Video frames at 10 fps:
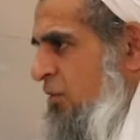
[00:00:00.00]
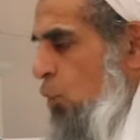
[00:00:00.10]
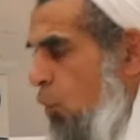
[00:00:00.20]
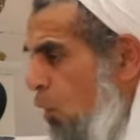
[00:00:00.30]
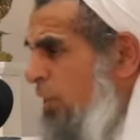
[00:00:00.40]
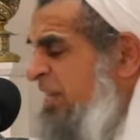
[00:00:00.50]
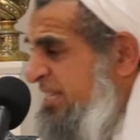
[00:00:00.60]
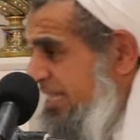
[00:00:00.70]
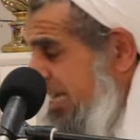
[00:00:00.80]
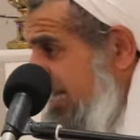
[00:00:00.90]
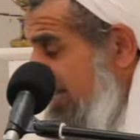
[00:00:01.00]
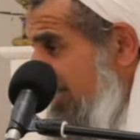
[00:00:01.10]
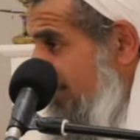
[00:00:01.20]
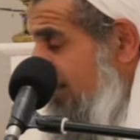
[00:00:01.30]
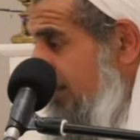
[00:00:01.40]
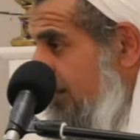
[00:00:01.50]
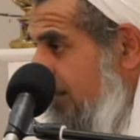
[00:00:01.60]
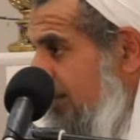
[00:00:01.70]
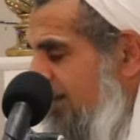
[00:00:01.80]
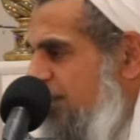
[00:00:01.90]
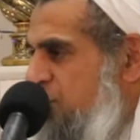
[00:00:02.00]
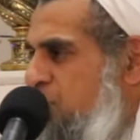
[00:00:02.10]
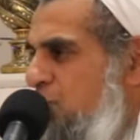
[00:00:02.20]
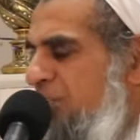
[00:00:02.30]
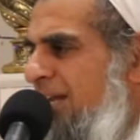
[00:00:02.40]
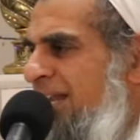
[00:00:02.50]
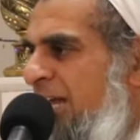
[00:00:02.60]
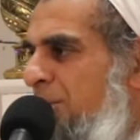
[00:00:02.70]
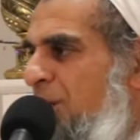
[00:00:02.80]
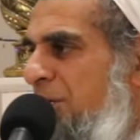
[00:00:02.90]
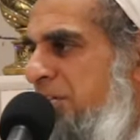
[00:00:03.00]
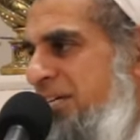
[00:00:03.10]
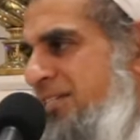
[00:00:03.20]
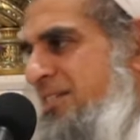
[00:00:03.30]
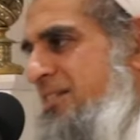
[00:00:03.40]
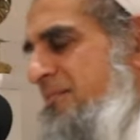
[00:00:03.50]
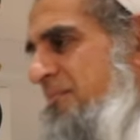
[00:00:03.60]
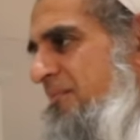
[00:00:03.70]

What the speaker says: So what we see is just a little bit of taste.